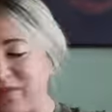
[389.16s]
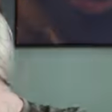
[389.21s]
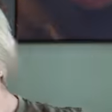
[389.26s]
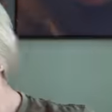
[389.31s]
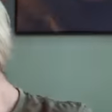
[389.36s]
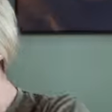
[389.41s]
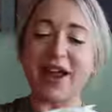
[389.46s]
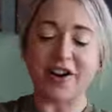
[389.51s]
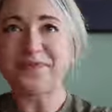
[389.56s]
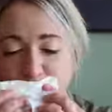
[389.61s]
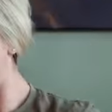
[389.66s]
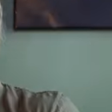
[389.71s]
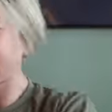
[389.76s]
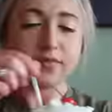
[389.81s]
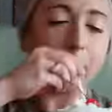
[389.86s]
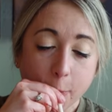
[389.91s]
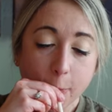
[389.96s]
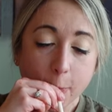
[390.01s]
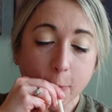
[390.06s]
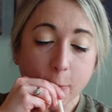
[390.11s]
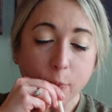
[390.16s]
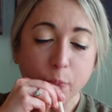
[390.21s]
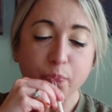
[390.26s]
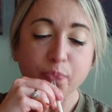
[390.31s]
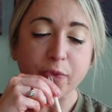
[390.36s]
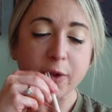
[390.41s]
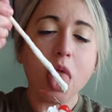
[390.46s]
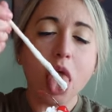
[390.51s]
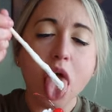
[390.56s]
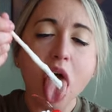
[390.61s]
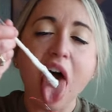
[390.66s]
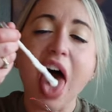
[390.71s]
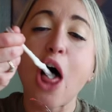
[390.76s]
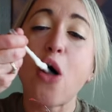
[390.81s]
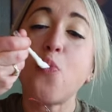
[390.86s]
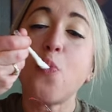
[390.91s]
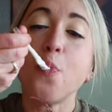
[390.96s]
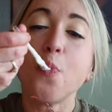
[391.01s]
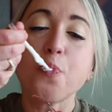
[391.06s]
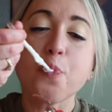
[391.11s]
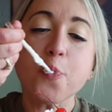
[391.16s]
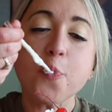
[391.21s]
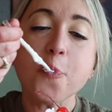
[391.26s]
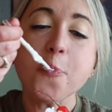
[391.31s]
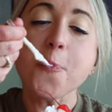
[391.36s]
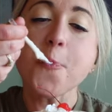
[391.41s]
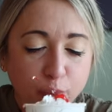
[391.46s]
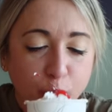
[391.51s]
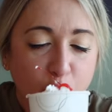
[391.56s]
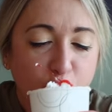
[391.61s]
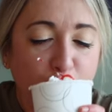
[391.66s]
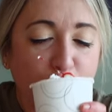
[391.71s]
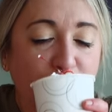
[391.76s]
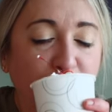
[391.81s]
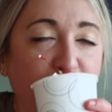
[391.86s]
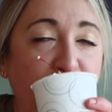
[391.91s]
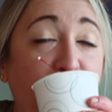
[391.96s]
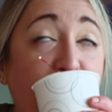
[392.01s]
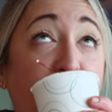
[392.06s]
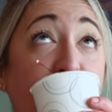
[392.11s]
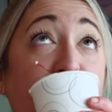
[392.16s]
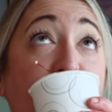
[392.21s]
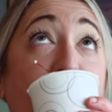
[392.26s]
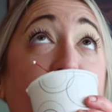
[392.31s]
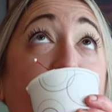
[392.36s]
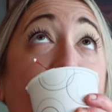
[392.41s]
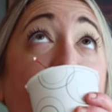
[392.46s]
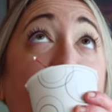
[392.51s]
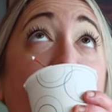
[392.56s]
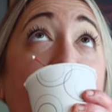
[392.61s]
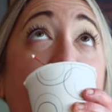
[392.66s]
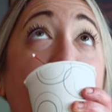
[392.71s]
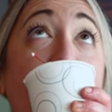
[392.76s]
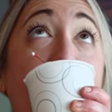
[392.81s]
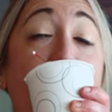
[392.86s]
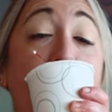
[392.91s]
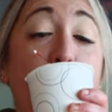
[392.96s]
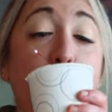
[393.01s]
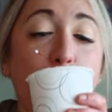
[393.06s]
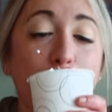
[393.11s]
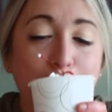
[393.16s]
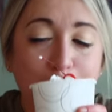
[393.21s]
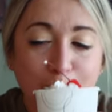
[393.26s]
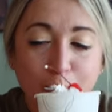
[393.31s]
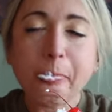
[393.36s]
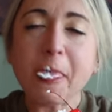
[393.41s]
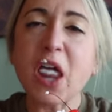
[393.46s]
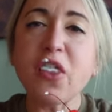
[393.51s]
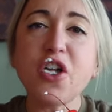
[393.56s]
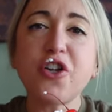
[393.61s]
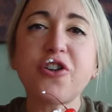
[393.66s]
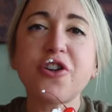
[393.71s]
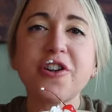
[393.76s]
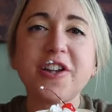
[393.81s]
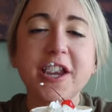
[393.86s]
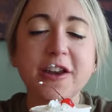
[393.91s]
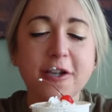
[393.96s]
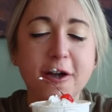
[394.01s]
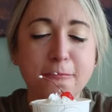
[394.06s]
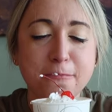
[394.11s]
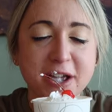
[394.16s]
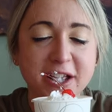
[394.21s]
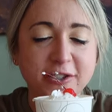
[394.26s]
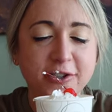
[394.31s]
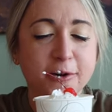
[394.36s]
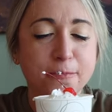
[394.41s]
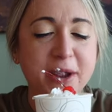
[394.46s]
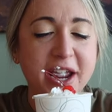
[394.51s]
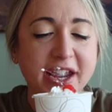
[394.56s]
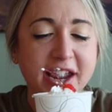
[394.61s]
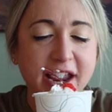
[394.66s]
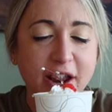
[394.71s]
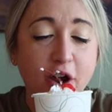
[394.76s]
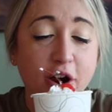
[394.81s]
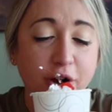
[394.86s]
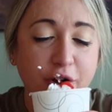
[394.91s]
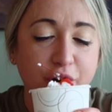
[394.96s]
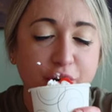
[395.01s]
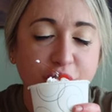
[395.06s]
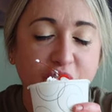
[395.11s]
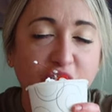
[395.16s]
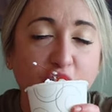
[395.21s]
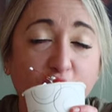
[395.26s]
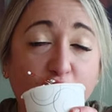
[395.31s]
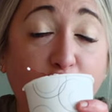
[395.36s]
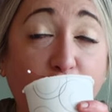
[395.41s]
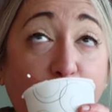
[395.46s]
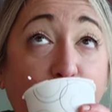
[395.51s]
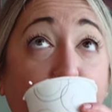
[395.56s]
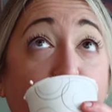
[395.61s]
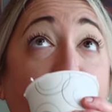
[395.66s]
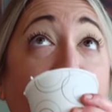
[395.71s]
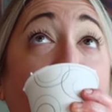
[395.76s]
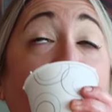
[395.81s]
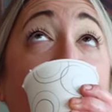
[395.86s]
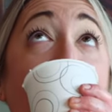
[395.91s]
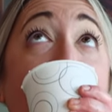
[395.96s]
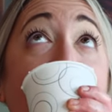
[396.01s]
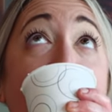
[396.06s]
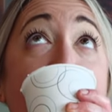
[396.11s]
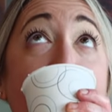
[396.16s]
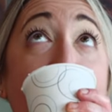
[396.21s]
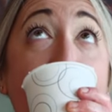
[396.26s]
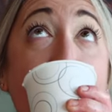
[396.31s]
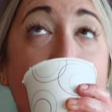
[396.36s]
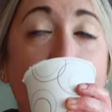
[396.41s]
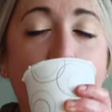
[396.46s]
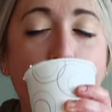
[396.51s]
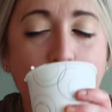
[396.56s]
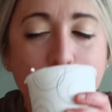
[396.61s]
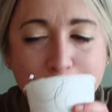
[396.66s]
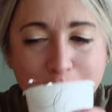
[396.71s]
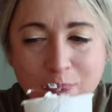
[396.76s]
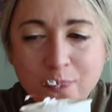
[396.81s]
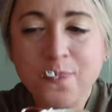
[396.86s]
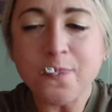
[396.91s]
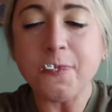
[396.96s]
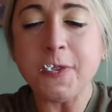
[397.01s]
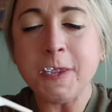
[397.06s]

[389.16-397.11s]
is still a little bit traumatized from the whole experience. Twas hot. The cookie dough bits are making it hard to drink. Mm.